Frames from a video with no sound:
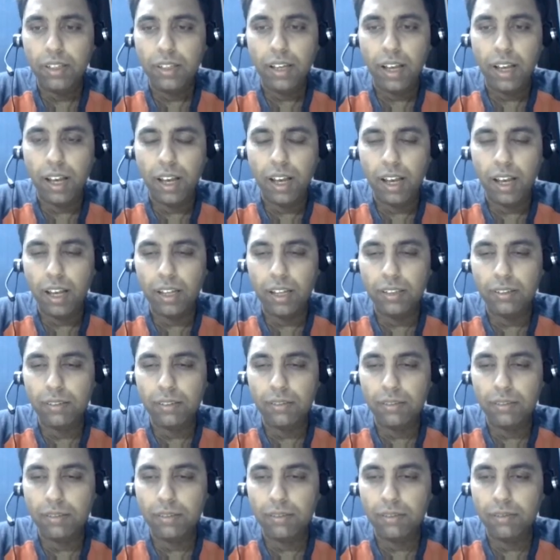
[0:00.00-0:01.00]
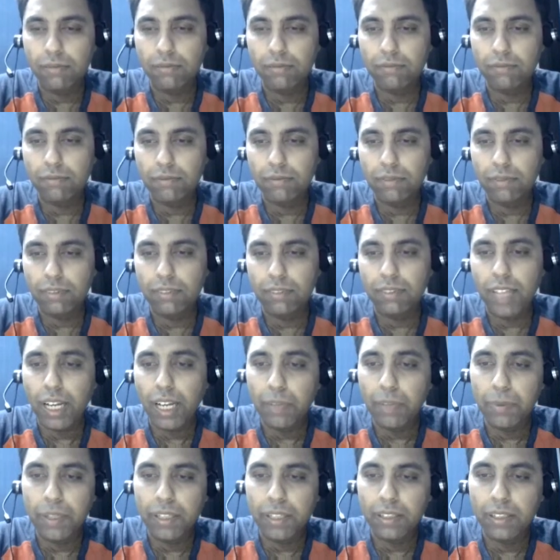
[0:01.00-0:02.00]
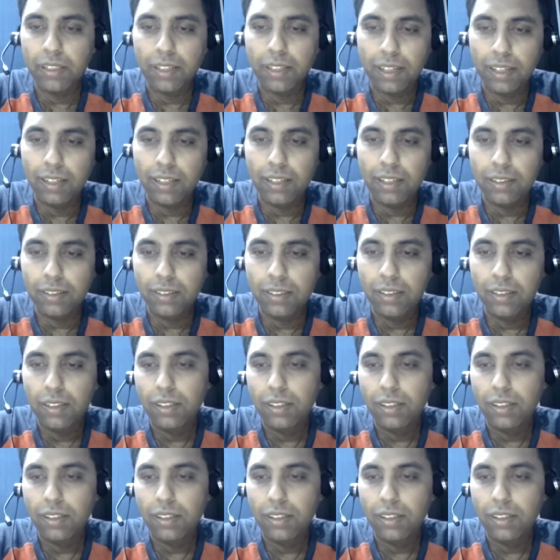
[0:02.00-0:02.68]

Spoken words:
And that being the case,